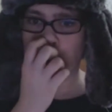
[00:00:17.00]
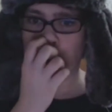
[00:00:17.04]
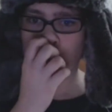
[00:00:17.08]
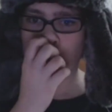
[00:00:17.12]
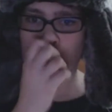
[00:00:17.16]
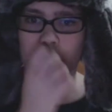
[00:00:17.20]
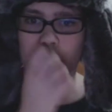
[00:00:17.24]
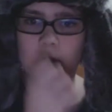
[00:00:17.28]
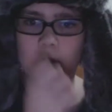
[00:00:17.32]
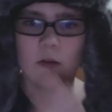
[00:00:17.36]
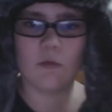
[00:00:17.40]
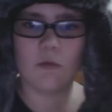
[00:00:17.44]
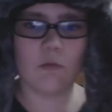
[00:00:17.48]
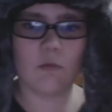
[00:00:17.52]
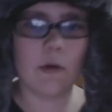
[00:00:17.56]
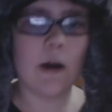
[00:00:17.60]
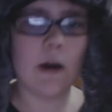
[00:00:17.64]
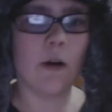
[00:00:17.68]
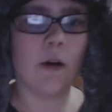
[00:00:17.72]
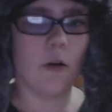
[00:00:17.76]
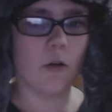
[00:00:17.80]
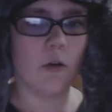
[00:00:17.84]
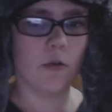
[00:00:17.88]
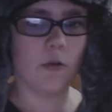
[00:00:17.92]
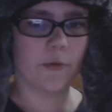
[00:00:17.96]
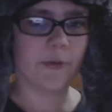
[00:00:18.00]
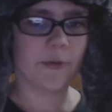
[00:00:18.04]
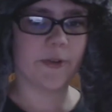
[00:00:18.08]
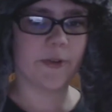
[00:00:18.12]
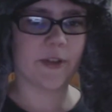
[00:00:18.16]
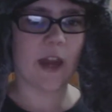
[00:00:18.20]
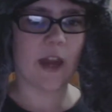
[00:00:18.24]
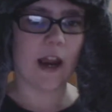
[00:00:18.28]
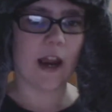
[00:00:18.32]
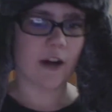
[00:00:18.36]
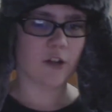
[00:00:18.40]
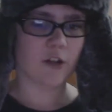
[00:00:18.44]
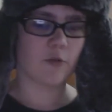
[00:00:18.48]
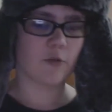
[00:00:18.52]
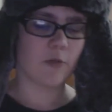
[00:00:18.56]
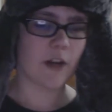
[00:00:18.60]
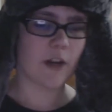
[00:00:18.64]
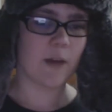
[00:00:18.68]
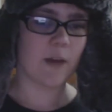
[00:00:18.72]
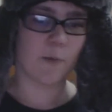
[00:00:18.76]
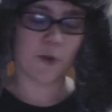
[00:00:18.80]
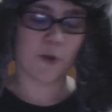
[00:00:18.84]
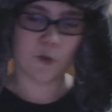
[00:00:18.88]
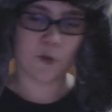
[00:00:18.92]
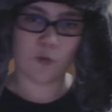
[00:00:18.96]
out, Will's actual
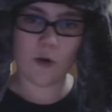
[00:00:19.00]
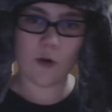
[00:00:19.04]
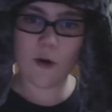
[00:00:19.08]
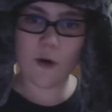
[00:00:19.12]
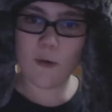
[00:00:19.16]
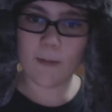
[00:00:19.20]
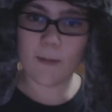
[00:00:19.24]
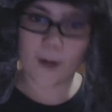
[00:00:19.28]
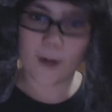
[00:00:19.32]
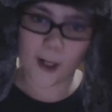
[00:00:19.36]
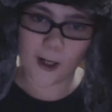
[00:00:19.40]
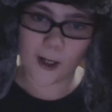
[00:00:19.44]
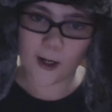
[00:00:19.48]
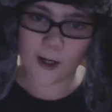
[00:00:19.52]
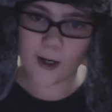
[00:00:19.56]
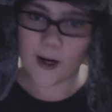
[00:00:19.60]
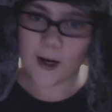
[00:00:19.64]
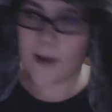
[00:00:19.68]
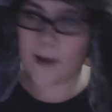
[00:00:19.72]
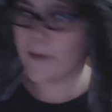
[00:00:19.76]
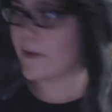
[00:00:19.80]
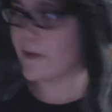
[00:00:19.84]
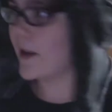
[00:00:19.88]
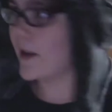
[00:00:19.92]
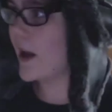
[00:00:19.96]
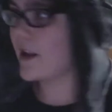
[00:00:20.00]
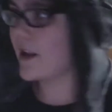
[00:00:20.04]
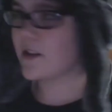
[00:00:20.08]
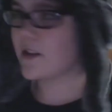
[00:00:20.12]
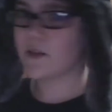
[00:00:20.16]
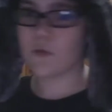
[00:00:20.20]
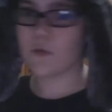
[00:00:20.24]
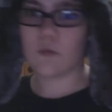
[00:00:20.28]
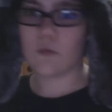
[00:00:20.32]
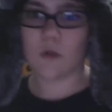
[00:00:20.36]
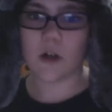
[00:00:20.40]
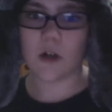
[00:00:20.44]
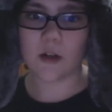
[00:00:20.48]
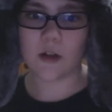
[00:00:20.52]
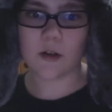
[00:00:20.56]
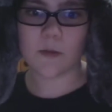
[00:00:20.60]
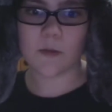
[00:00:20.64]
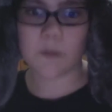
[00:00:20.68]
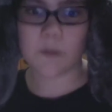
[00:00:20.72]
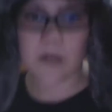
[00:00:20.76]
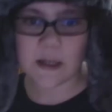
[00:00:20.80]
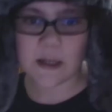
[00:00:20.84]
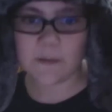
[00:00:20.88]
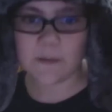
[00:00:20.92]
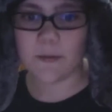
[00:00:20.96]
name is Wilbur, and that's one of
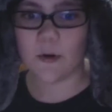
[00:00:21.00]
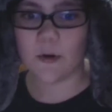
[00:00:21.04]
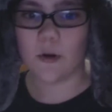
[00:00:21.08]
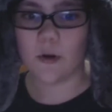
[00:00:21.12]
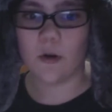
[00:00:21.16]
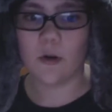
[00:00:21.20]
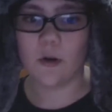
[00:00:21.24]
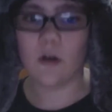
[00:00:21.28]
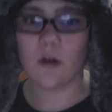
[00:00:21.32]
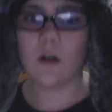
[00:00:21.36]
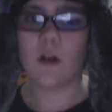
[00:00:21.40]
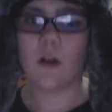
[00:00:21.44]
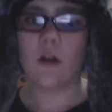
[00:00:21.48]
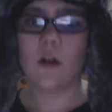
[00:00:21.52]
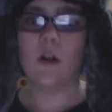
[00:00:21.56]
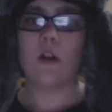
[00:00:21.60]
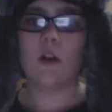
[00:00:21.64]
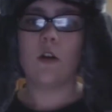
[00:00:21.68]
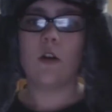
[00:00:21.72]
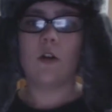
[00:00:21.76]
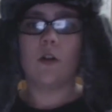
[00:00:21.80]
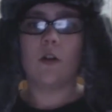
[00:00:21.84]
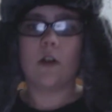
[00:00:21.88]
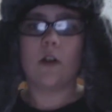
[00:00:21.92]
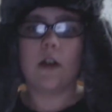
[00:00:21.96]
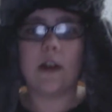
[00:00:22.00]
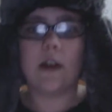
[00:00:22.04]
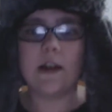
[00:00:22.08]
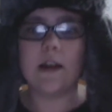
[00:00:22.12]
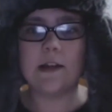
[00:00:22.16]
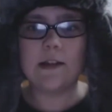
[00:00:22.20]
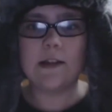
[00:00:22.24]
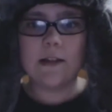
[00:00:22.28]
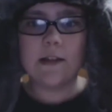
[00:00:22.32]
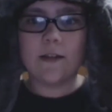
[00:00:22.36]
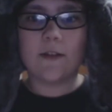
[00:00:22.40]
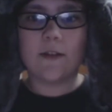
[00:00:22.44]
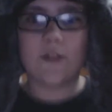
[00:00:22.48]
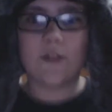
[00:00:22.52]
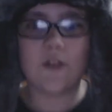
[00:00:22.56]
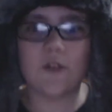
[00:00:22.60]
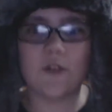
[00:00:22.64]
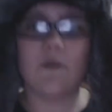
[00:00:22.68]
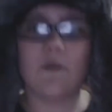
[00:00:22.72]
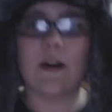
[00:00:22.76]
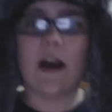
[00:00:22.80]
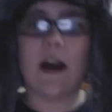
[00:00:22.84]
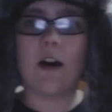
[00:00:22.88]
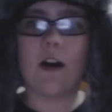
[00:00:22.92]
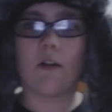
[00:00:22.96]
the people in
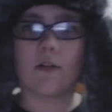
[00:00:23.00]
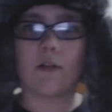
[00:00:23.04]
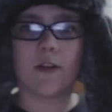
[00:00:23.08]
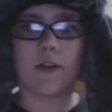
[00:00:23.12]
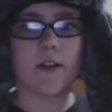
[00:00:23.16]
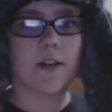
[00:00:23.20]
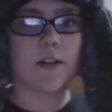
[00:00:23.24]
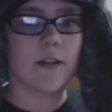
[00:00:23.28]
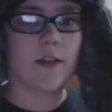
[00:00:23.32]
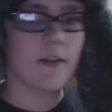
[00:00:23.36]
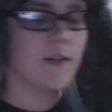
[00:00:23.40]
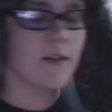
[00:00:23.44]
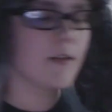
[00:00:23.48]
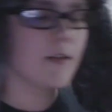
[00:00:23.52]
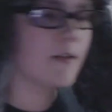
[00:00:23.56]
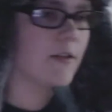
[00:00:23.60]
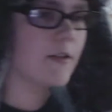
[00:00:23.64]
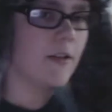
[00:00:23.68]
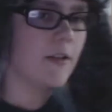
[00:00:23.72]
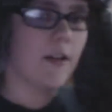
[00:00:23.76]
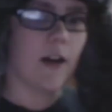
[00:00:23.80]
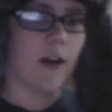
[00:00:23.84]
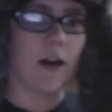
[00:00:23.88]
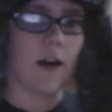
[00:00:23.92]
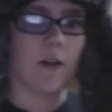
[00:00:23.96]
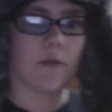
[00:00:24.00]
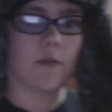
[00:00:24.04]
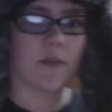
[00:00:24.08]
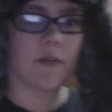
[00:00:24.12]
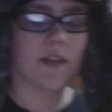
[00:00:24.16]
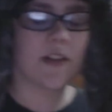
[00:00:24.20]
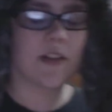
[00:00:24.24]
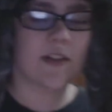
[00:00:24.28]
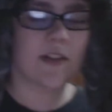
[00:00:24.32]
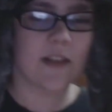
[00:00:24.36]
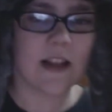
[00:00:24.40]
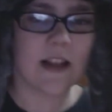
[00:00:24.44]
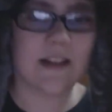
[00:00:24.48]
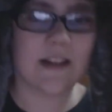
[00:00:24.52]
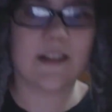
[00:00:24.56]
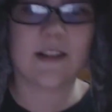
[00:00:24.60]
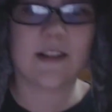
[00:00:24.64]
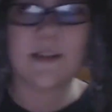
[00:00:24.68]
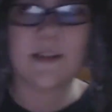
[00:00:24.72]
Soot House. Soot House.